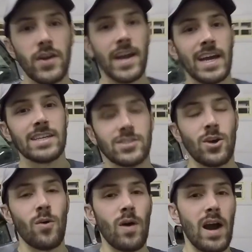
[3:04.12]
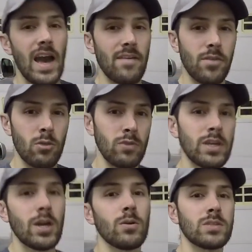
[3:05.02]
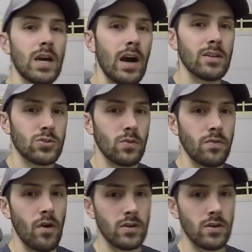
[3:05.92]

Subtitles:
right, guys, so I have 3 coats on so far,